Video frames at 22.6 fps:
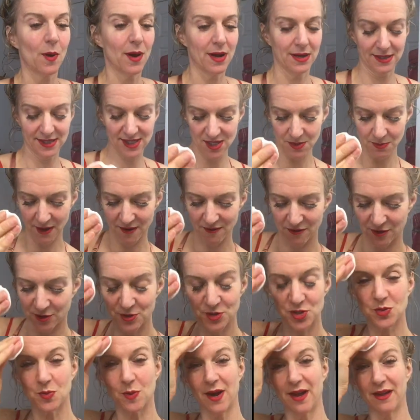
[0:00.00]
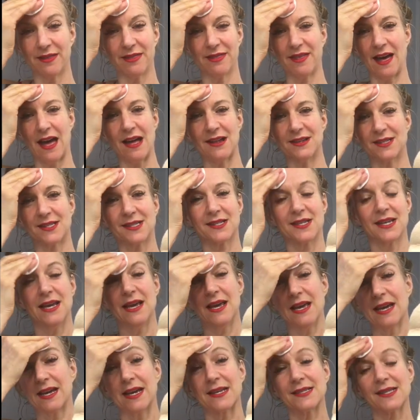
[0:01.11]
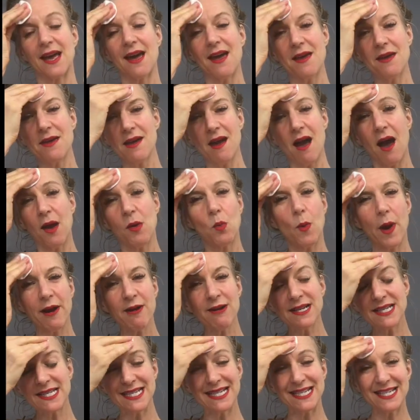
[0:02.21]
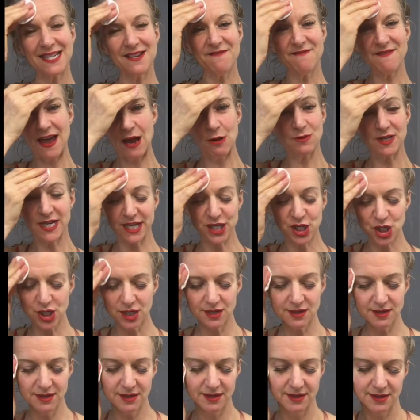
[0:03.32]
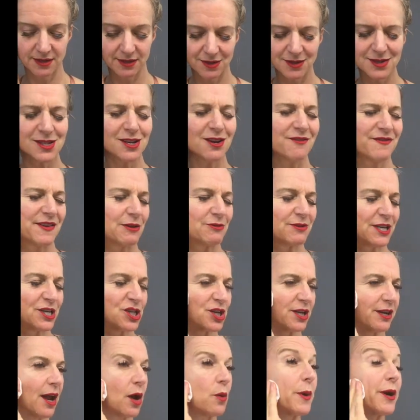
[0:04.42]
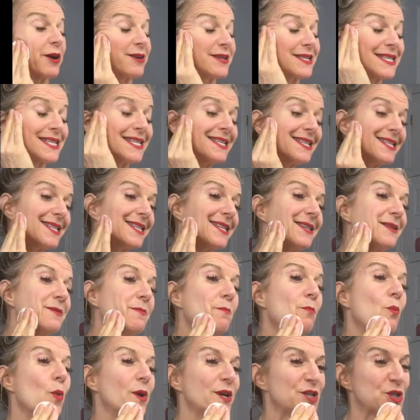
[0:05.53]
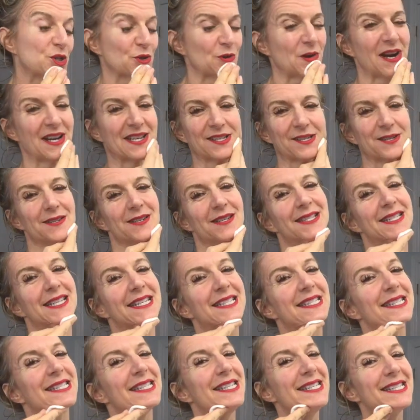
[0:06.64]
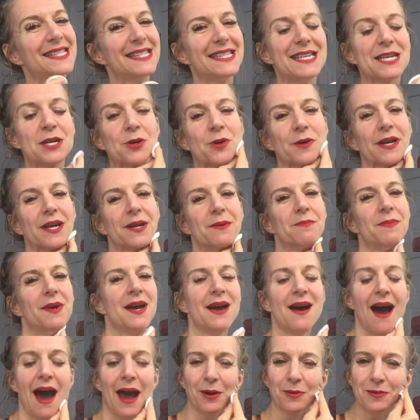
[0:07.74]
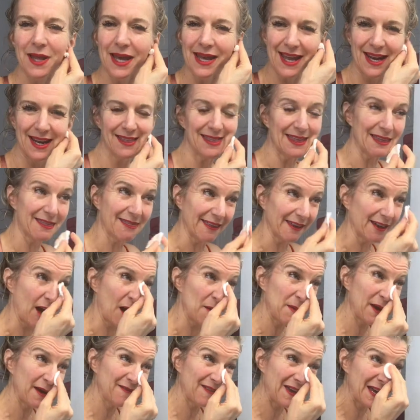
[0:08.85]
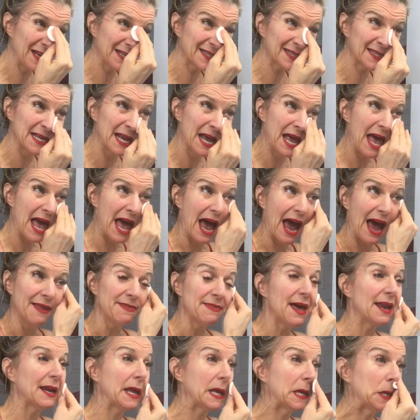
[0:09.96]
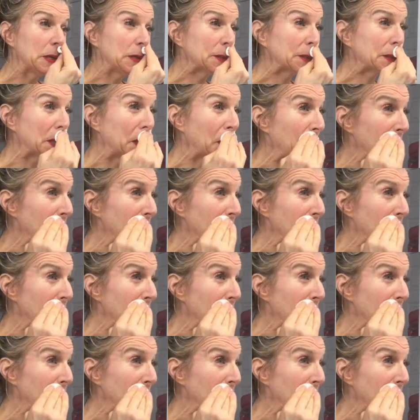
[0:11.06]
one. So my first one, that's because I wear a tinted foundation. That's not a foundation. I wear a tinted moisturizer. It's a CC cream. I don't like anything thick on my face. And then I use an